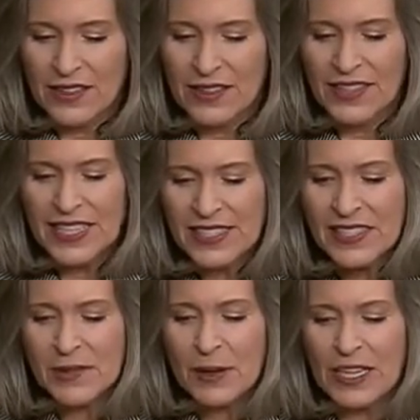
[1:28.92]
This
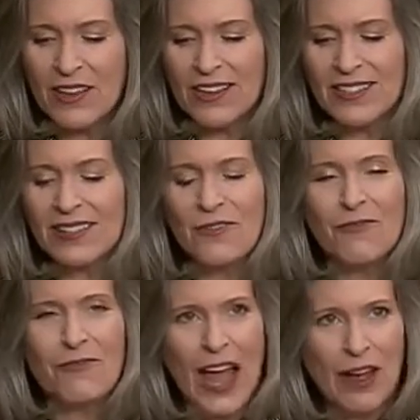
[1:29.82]
is because the
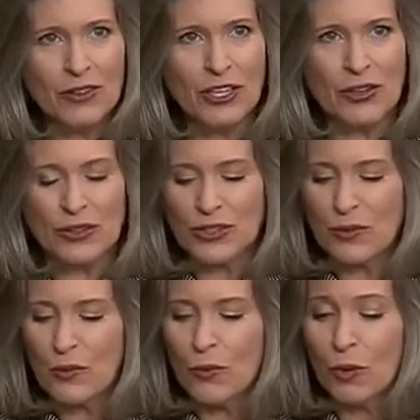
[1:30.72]
founders
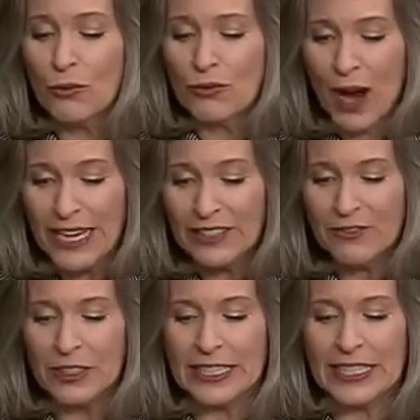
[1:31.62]
were
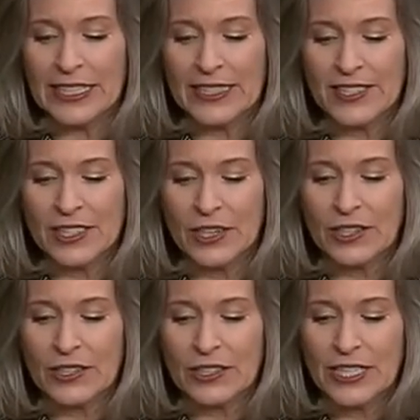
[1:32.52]
rightfully
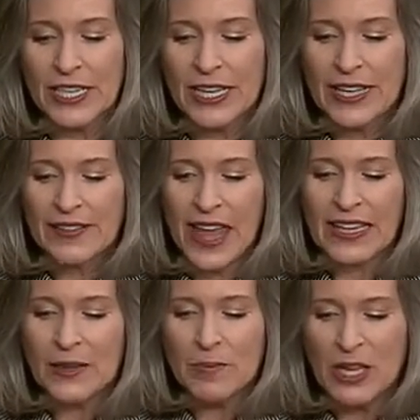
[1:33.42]
concerned
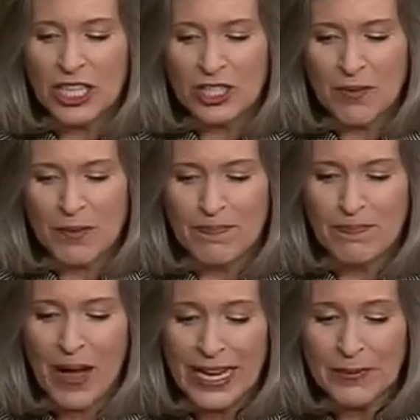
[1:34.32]
that impeachment
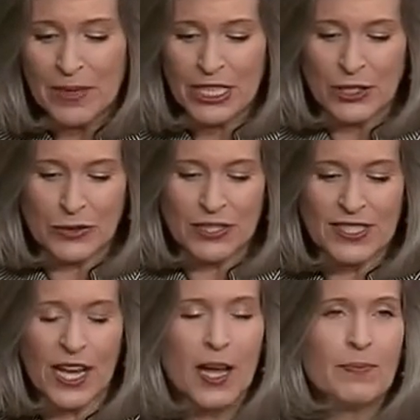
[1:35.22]
might be used to
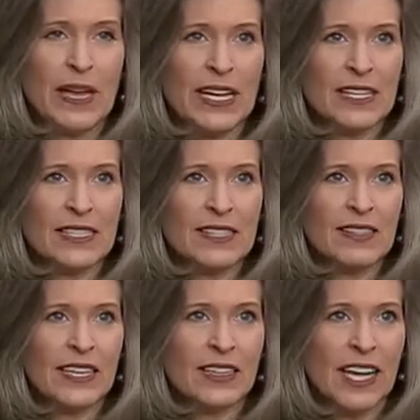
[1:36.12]
upend
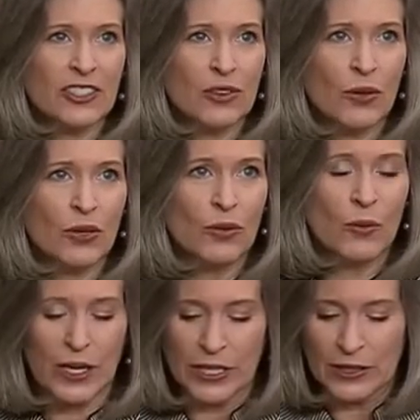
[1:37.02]
the electoral
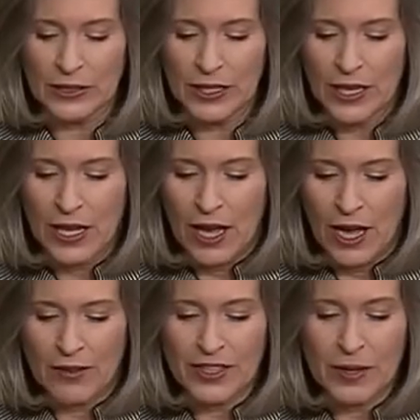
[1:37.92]
will
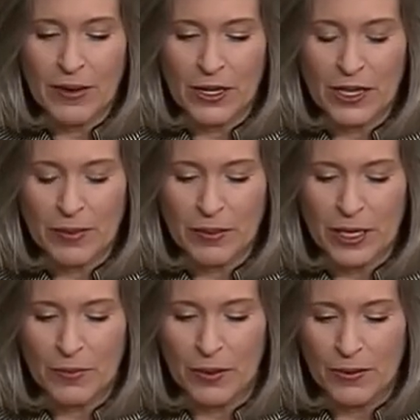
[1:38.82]
of the American
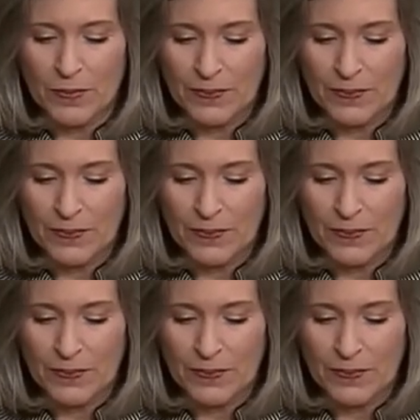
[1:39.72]
people.